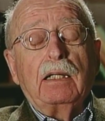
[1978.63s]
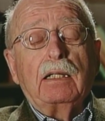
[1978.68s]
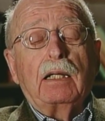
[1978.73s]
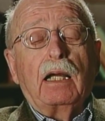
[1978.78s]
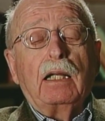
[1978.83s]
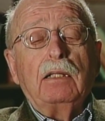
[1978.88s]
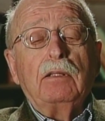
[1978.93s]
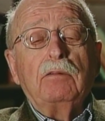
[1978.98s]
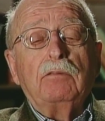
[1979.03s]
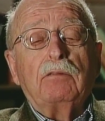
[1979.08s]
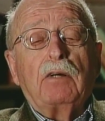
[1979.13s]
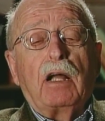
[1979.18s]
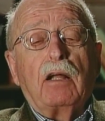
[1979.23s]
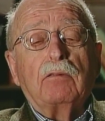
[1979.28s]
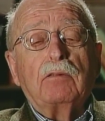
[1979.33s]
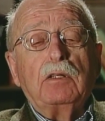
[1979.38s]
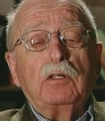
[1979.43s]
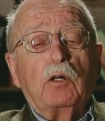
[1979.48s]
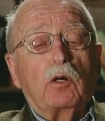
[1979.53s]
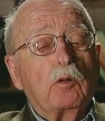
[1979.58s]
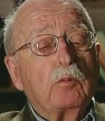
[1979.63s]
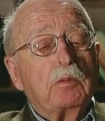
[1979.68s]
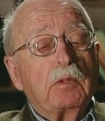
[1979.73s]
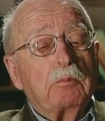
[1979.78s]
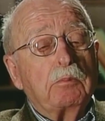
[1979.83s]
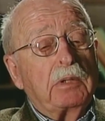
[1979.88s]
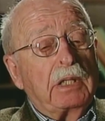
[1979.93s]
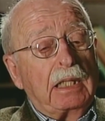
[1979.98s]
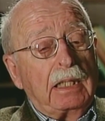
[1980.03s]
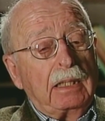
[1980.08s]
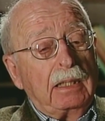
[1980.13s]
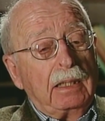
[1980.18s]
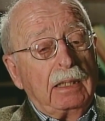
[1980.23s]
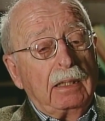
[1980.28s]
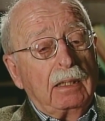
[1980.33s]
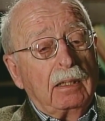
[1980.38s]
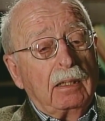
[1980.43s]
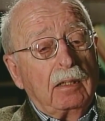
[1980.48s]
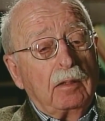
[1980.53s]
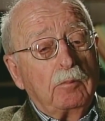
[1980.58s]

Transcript: got involved in urban planning